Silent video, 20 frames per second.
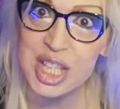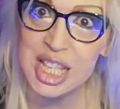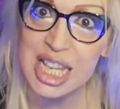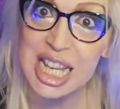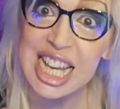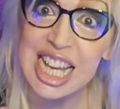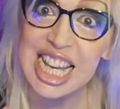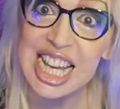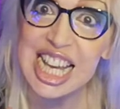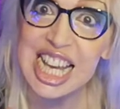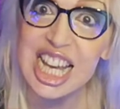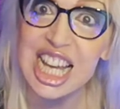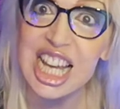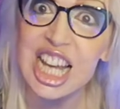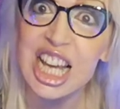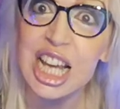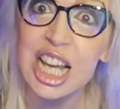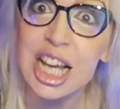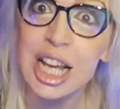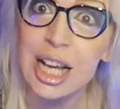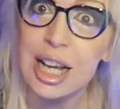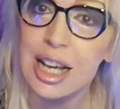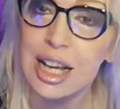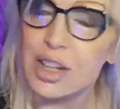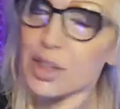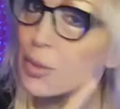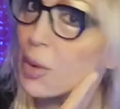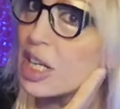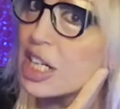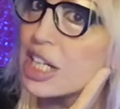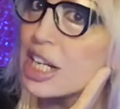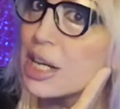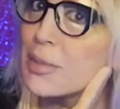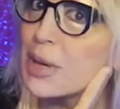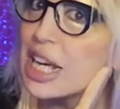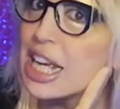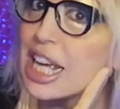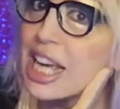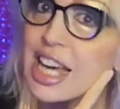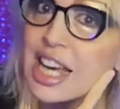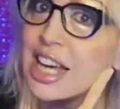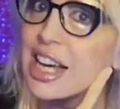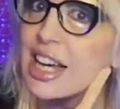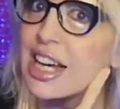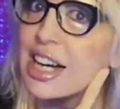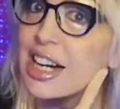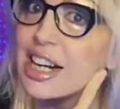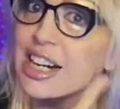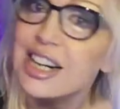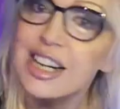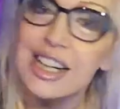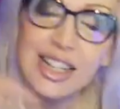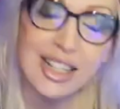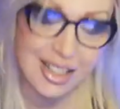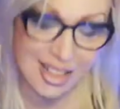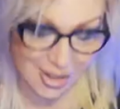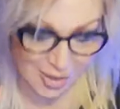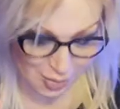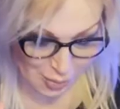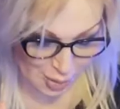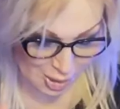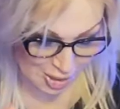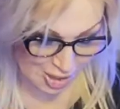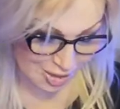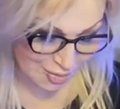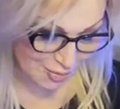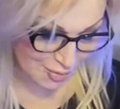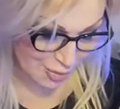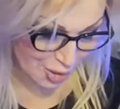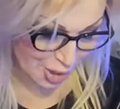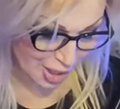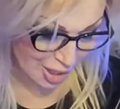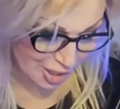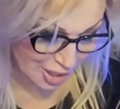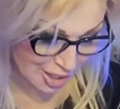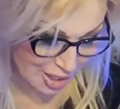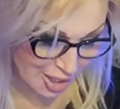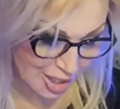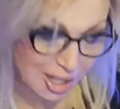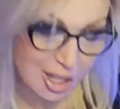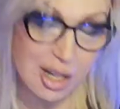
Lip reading: C, the one near my ear. Well done, very good.